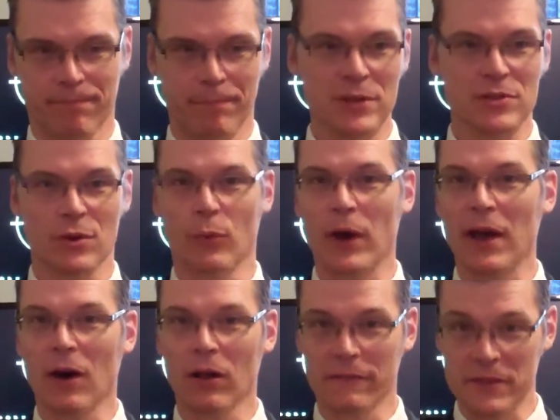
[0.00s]
pissing away
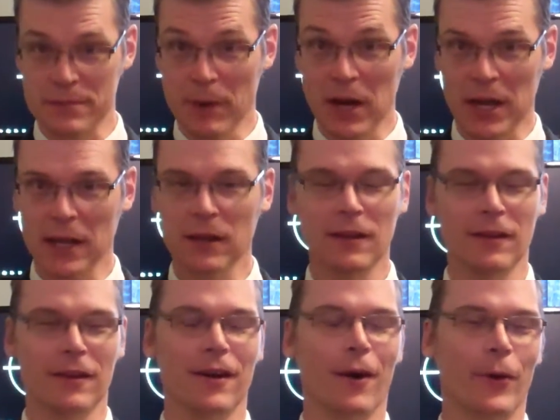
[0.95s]
all of his money,
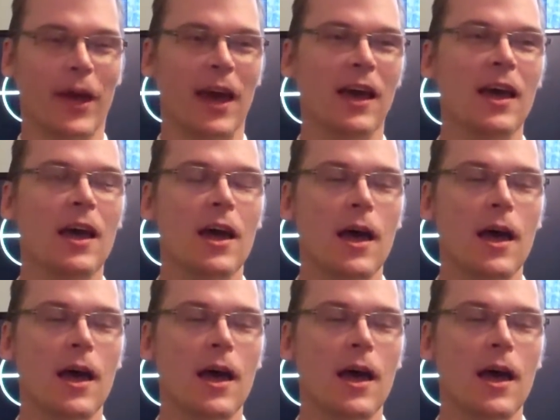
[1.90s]
okay,